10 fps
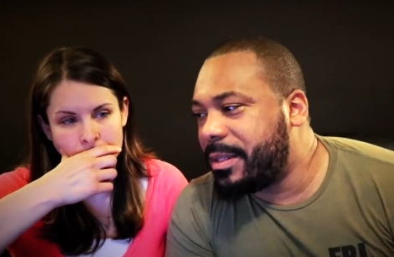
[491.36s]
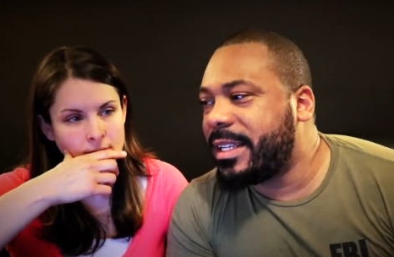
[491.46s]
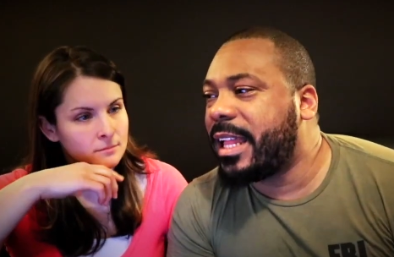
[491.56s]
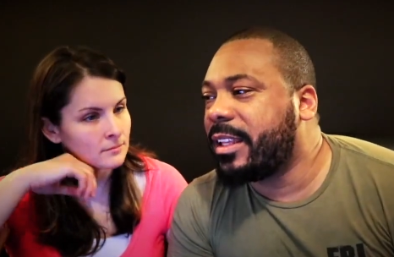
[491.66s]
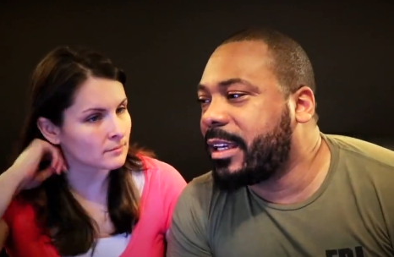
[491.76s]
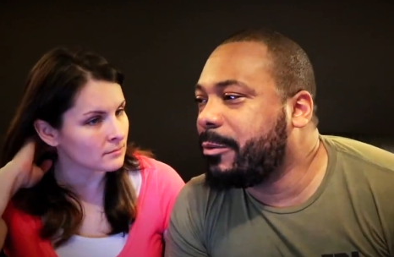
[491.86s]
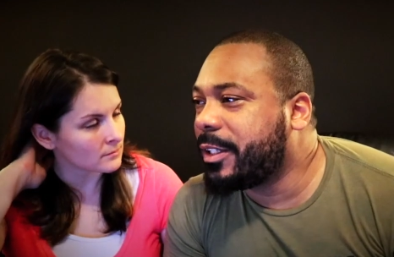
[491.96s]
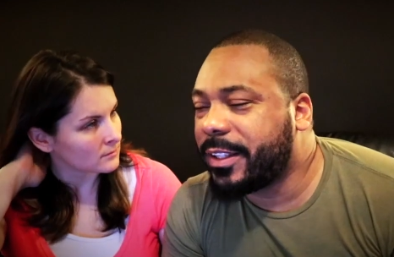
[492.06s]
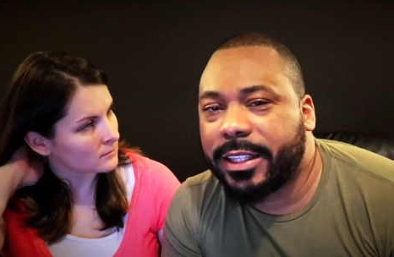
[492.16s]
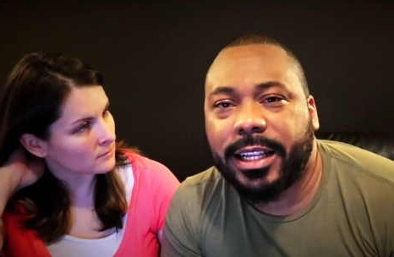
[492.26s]
Speaker 1: Metallica.
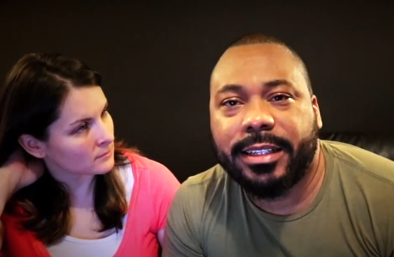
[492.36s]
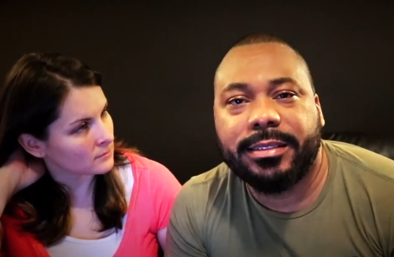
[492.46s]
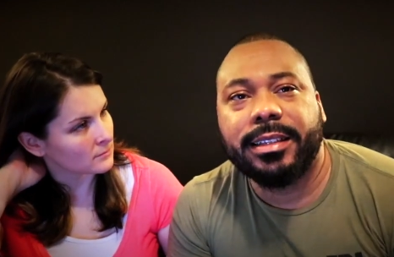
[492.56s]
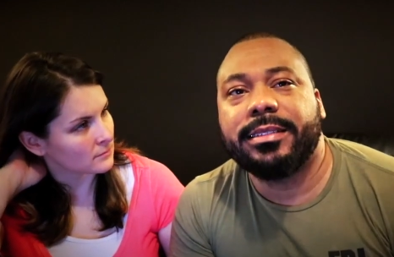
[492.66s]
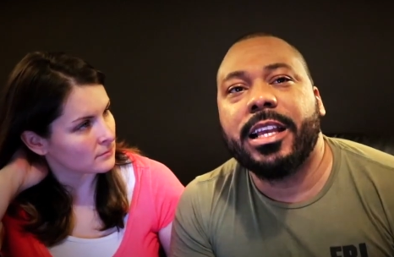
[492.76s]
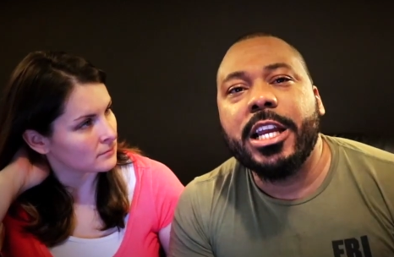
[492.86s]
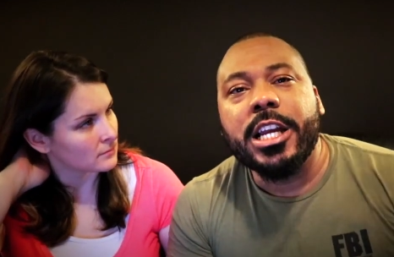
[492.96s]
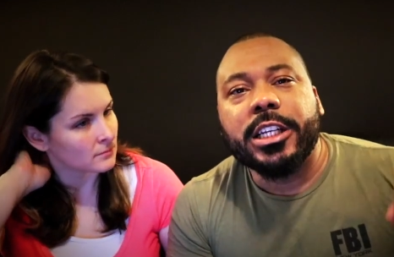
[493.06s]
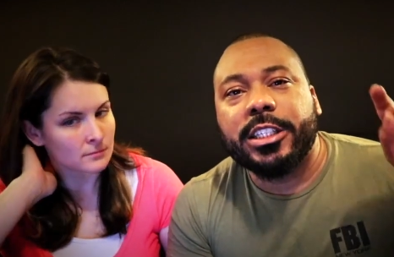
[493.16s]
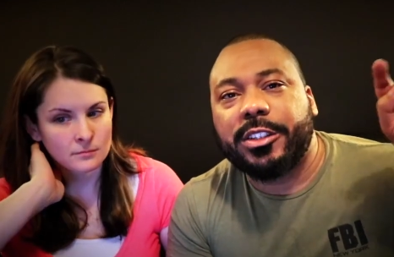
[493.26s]
One of the lines says,
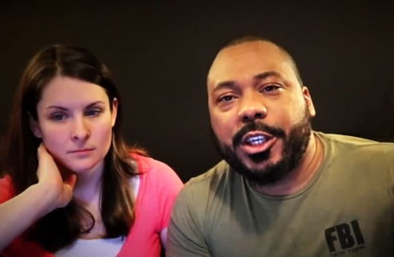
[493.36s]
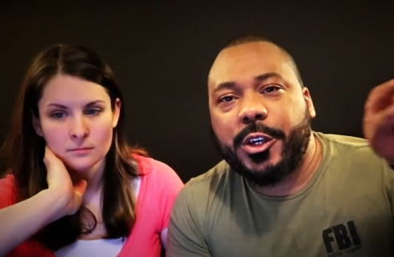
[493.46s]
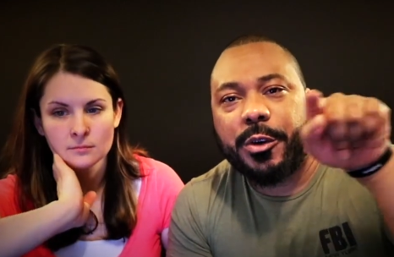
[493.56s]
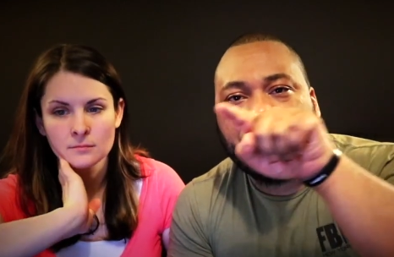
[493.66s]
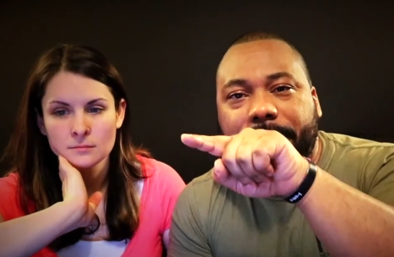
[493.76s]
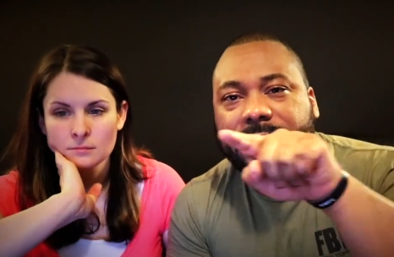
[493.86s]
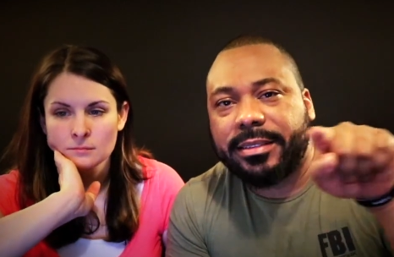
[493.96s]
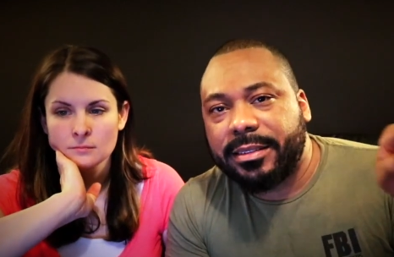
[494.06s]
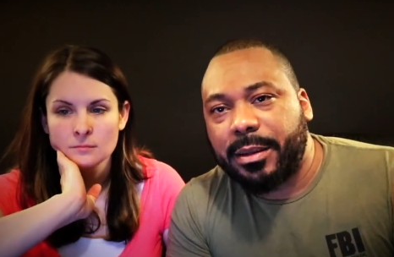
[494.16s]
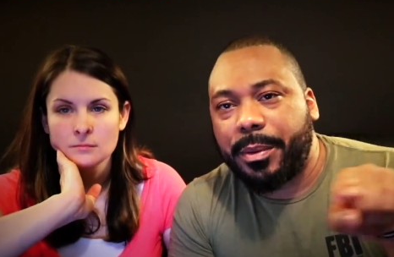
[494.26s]
"To secure
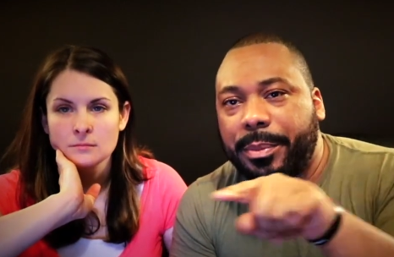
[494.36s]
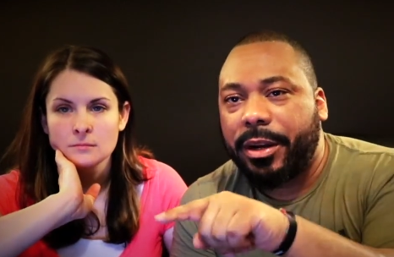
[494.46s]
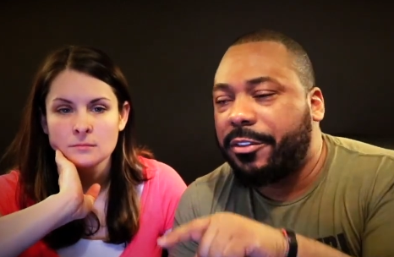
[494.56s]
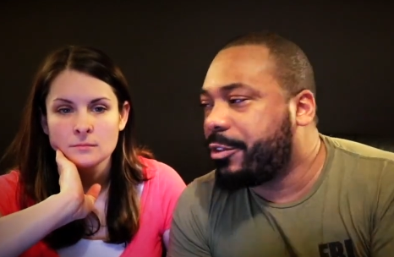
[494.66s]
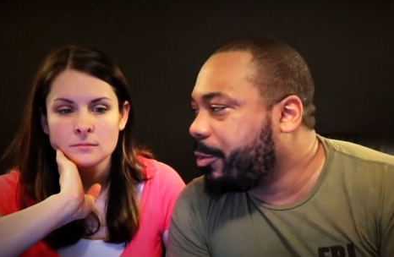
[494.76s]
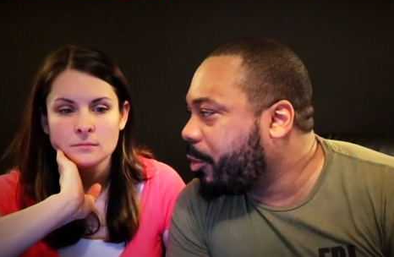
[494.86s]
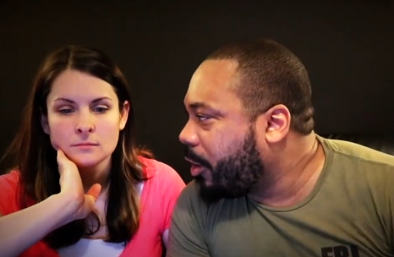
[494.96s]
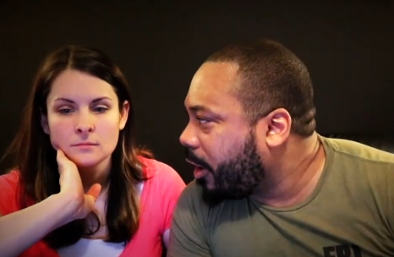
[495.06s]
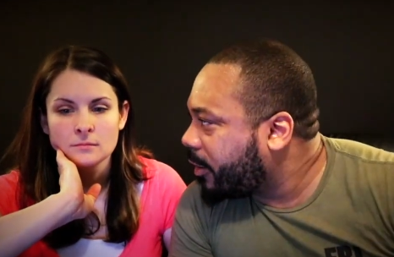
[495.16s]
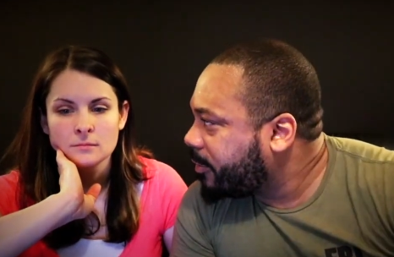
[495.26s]
peace is to prepare for
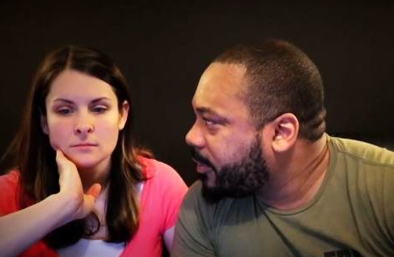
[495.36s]
war."